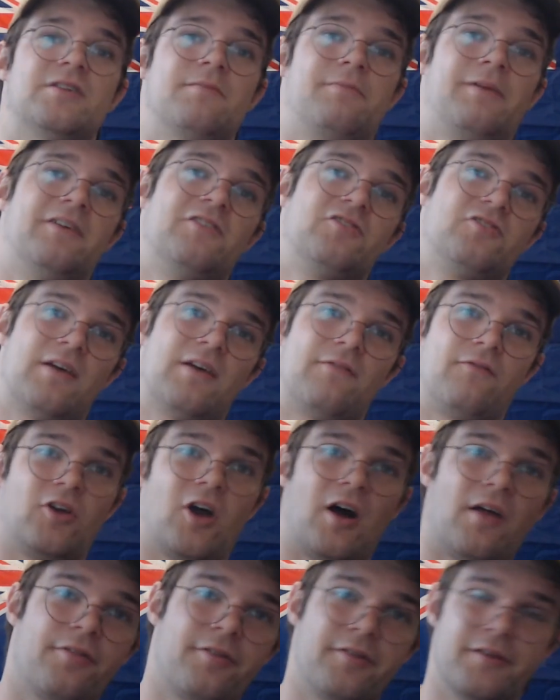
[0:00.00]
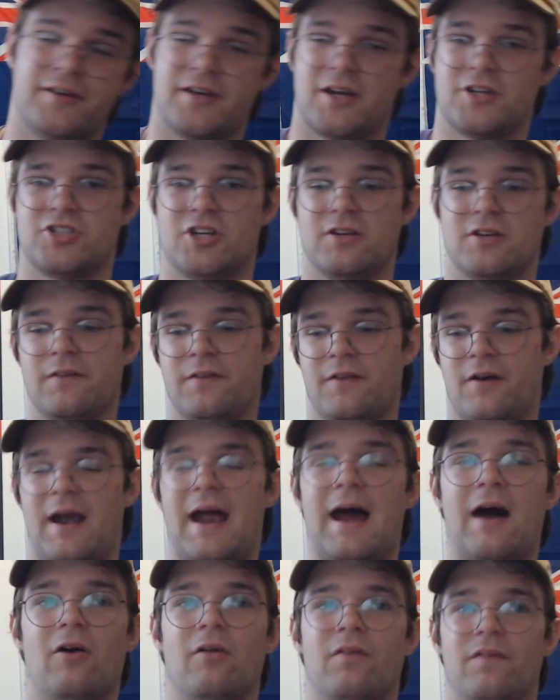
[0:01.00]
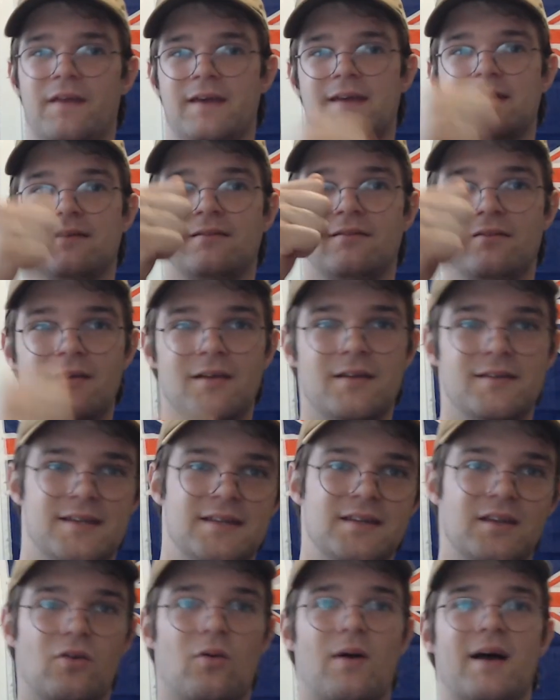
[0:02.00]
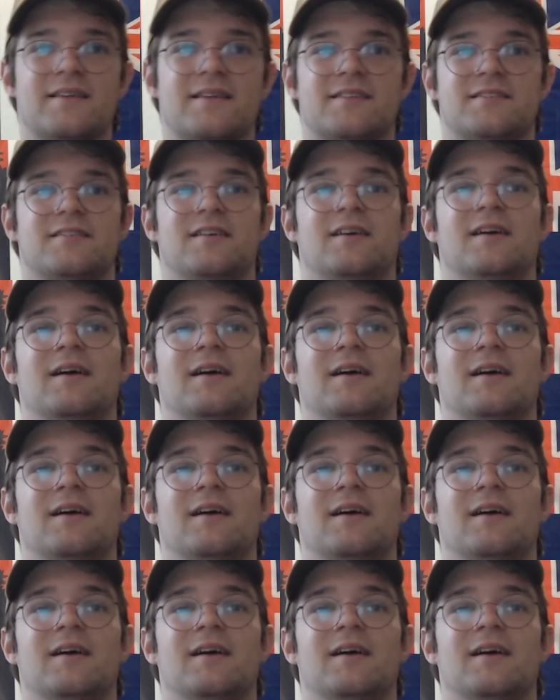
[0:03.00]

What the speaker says: The players have gone through the dungeon, they're out, they did the quest,